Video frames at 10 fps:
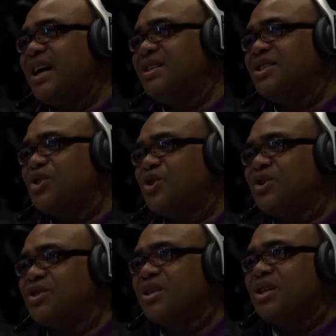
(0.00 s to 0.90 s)
and
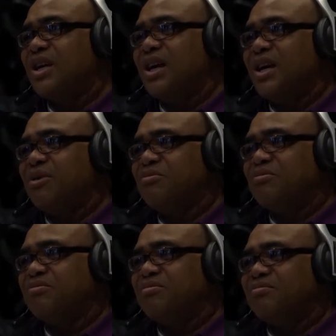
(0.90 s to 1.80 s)
discuss
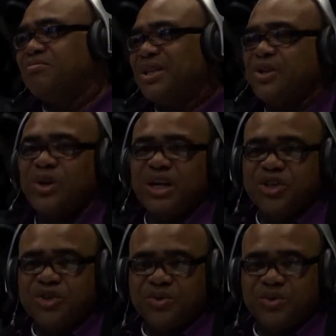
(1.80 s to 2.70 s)
particular
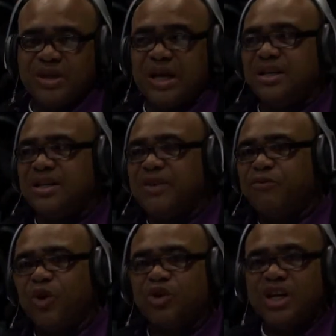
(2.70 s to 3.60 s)
issues, and
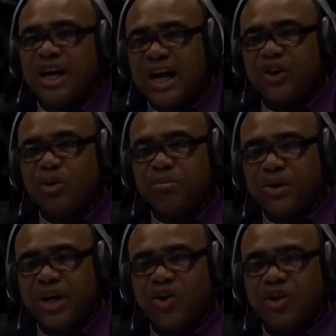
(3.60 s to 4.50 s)
they've got an
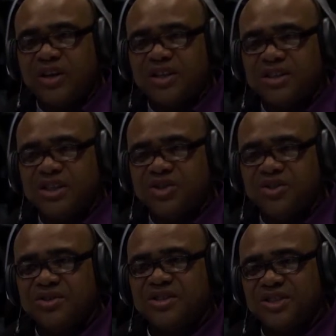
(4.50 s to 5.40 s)
umbrella
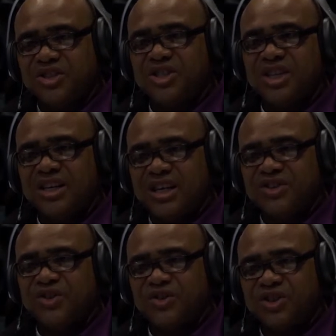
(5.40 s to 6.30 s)
organization, Christian
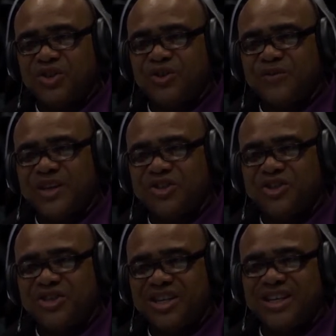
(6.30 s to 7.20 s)
Association of
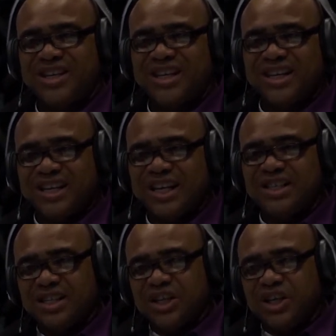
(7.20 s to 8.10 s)
Nigeria,
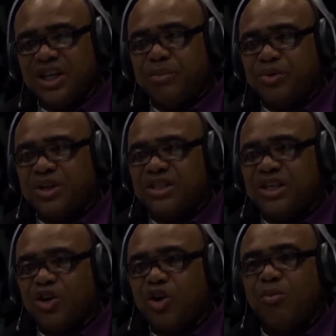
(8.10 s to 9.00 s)
that they
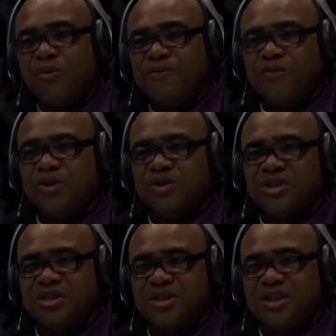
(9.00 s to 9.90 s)
present common
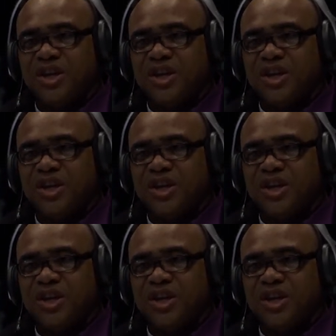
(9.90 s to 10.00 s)
front.